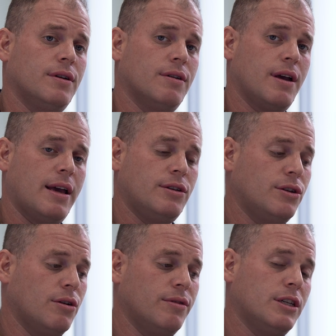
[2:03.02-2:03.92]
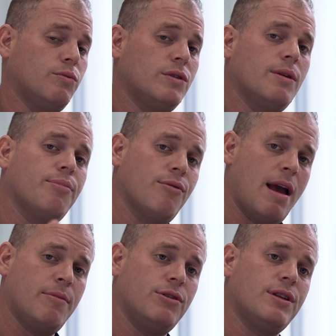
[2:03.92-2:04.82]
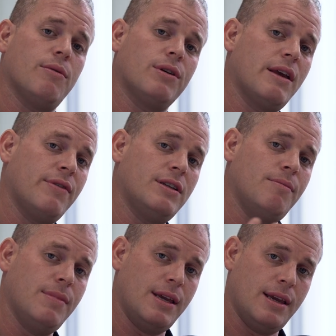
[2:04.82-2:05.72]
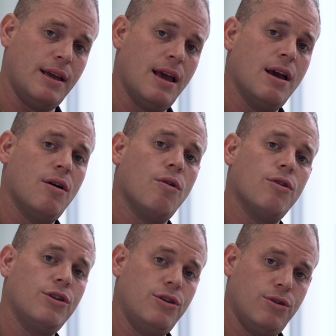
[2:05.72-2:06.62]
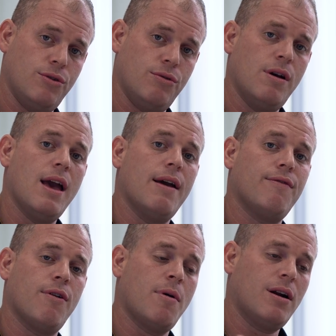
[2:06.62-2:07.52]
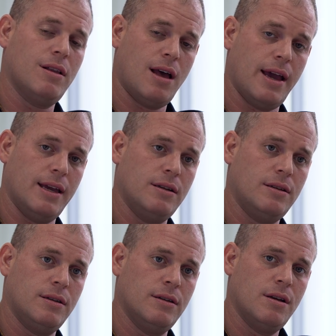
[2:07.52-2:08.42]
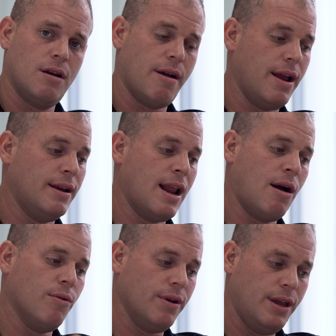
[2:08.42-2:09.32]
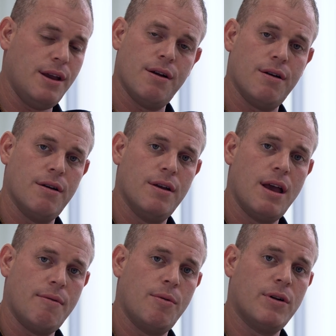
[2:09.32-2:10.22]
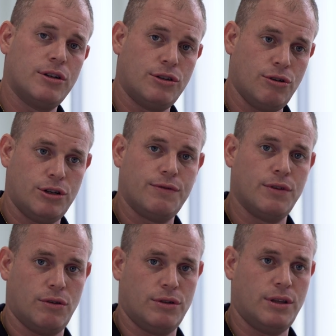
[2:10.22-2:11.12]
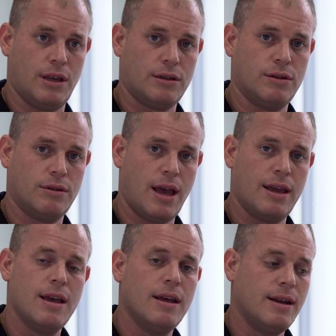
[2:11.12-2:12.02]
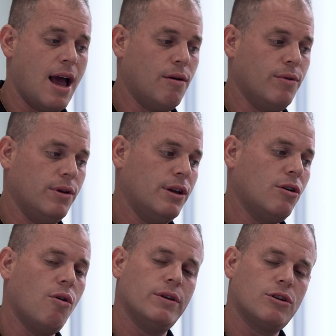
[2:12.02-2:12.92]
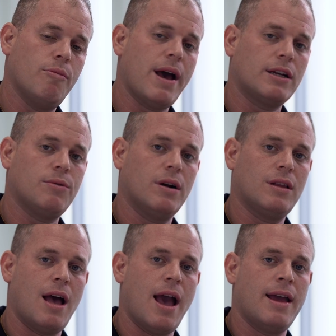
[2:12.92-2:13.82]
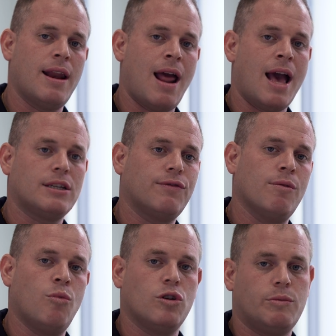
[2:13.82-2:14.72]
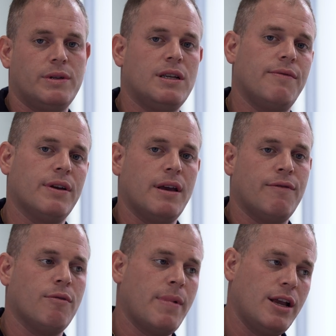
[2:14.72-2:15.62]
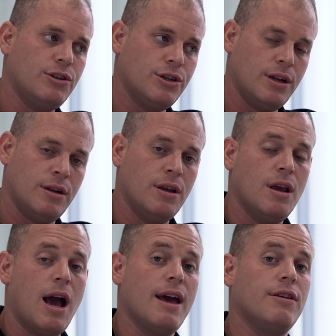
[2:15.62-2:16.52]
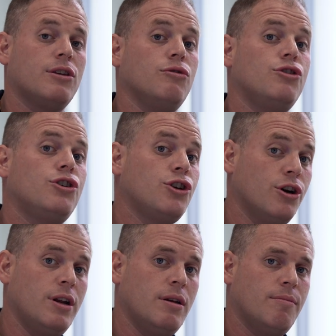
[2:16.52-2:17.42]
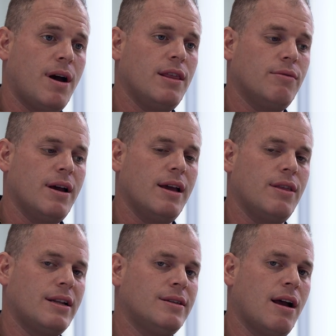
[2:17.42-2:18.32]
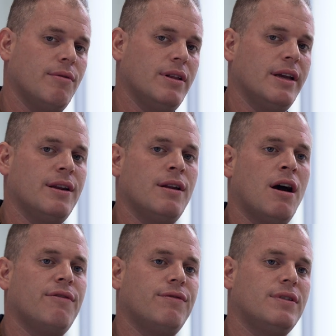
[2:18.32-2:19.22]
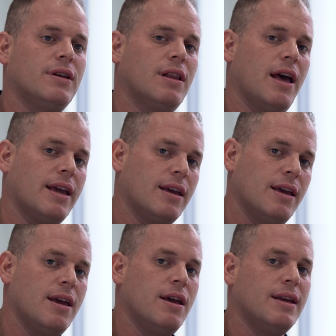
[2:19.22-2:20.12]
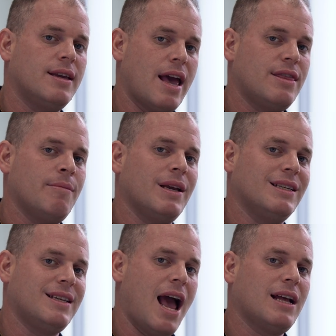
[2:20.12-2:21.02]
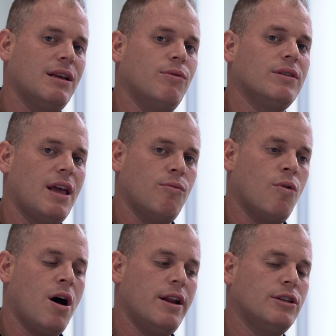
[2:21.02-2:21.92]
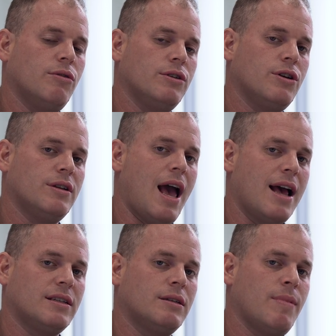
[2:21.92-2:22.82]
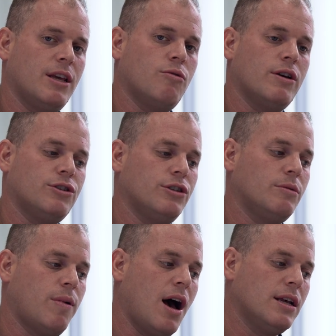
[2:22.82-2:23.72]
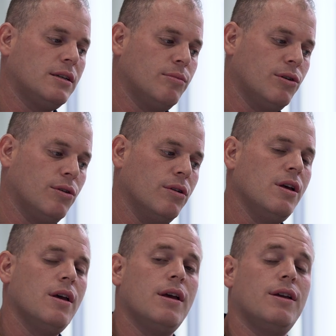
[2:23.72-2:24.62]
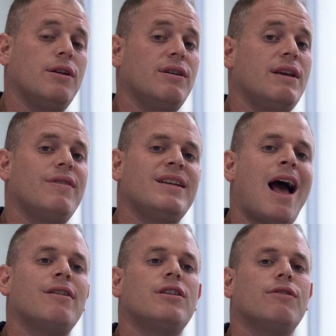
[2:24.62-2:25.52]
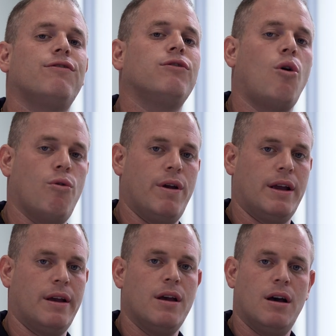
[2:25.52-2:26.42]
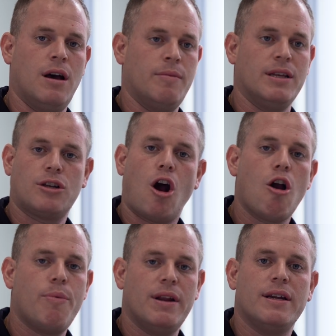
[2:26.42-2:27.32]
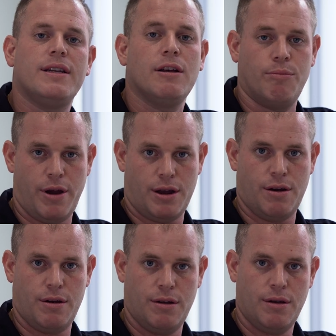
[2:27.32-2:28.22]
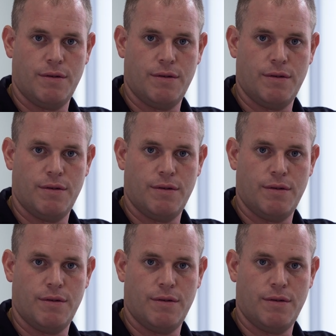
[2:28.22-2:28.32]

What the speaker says: okay? So this was the parameters that were given to me or you from our clients, all right? And now we're here and we wanna search for those things, okay? Now you can always go back to our client and ask for more specific information. I think you should, by the way. That's not really enough to get them exactly what they want. It's always good to ask as many questions as possible, even down to the flooring. Is carpet a deal breaker?